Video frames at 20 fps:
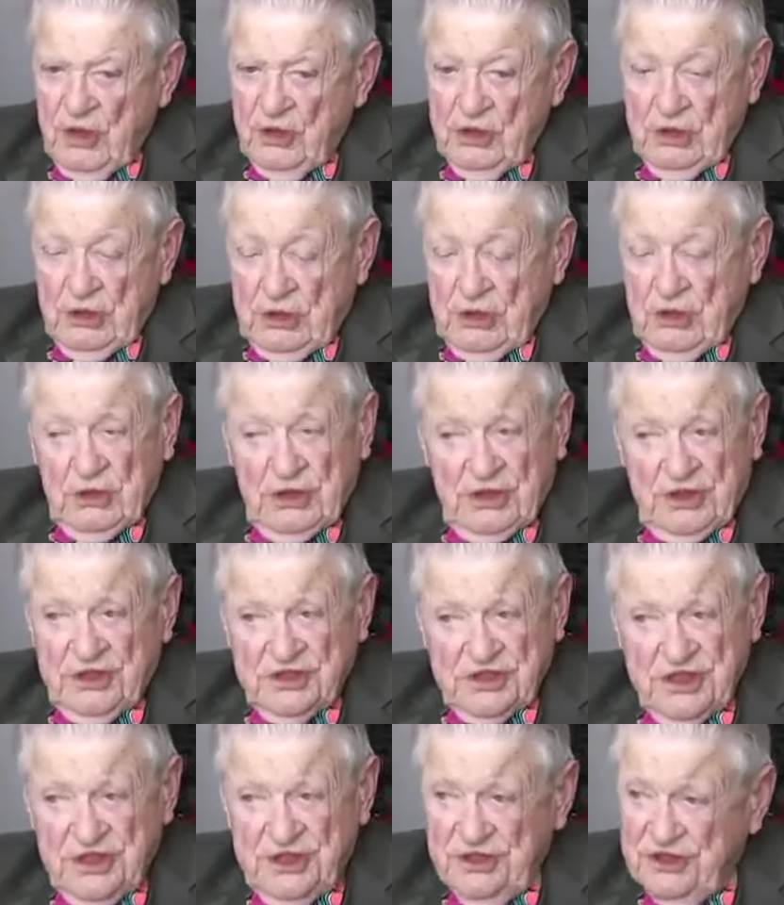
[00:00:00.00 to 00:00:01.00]
you know, all I
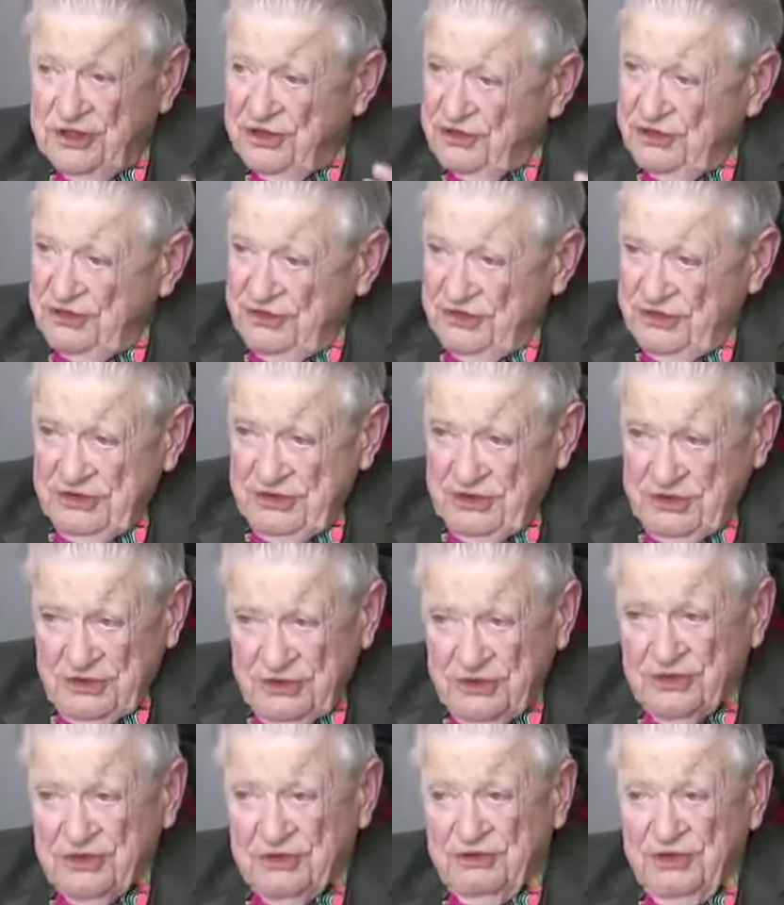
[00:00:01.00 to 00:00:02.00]
can say is, you
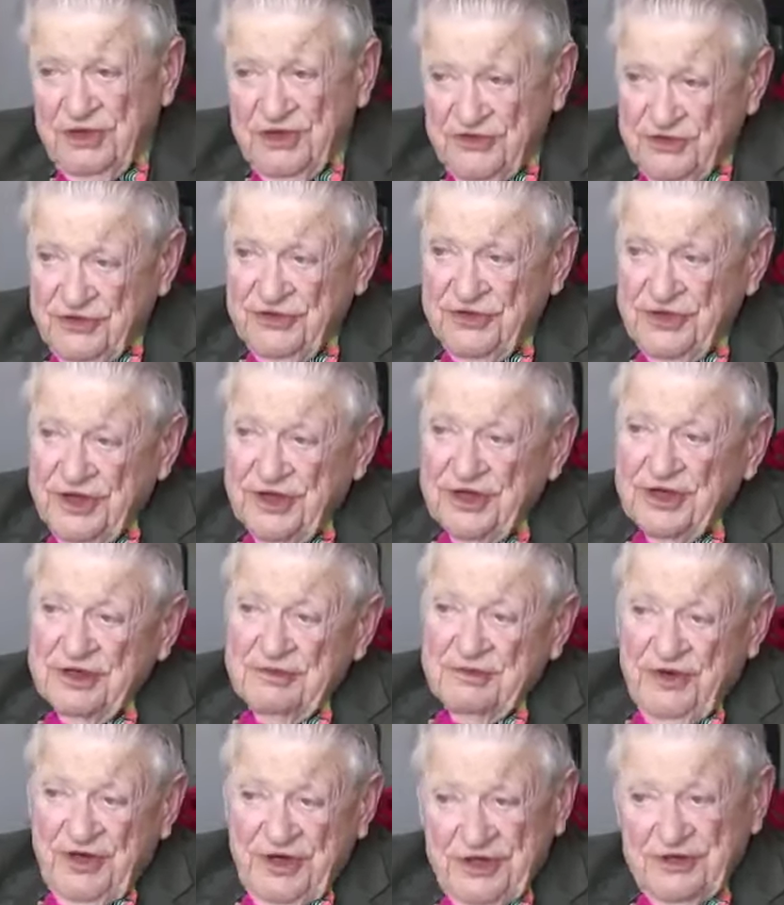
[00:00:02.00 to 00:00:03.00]
know, the rings are there,
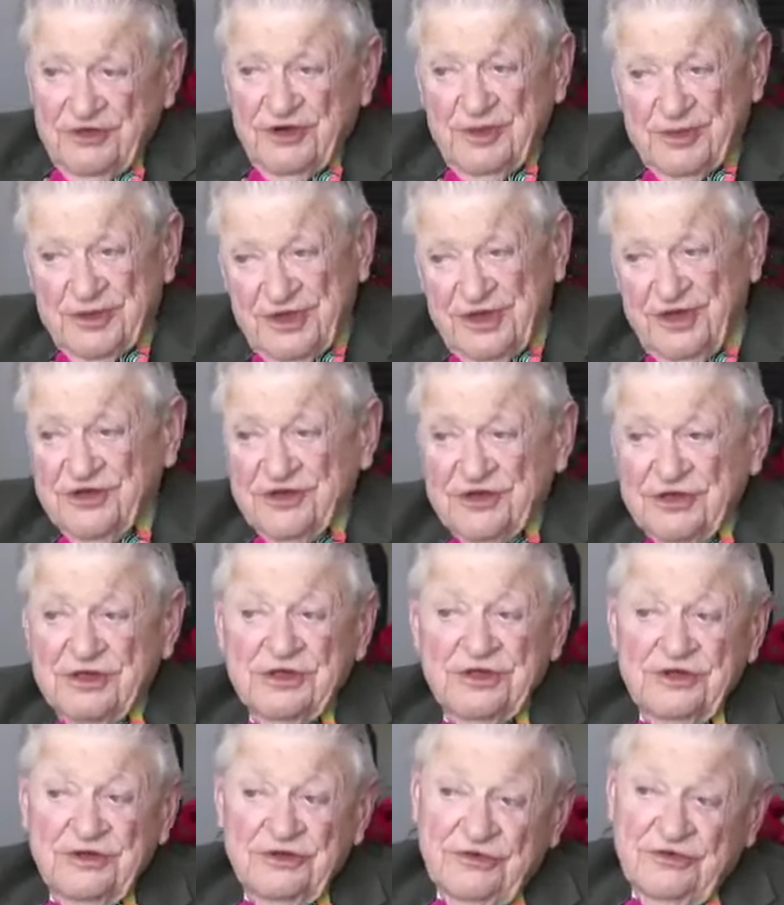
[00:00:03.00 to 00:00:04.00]
and my
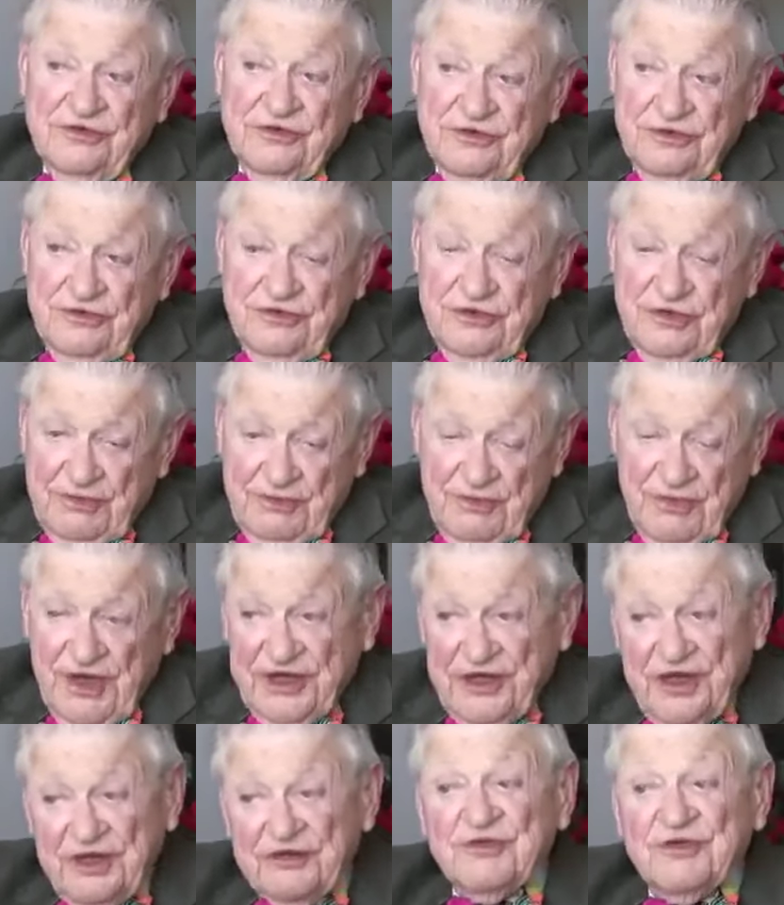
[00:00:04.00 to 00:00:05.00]
interpretation is
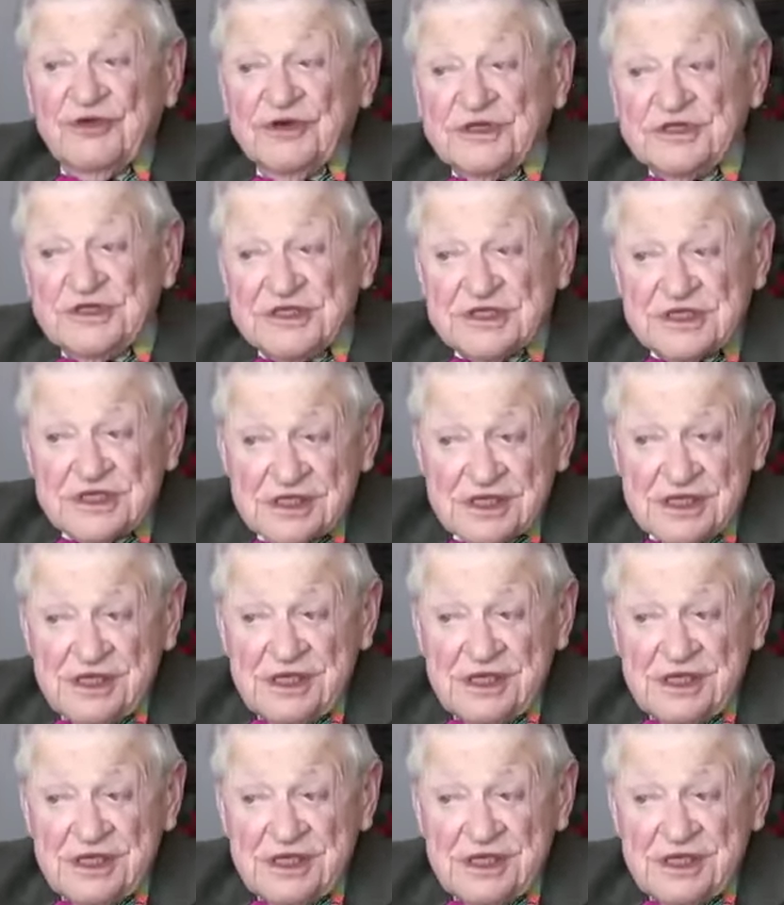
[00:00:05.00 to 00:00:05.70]
by inference.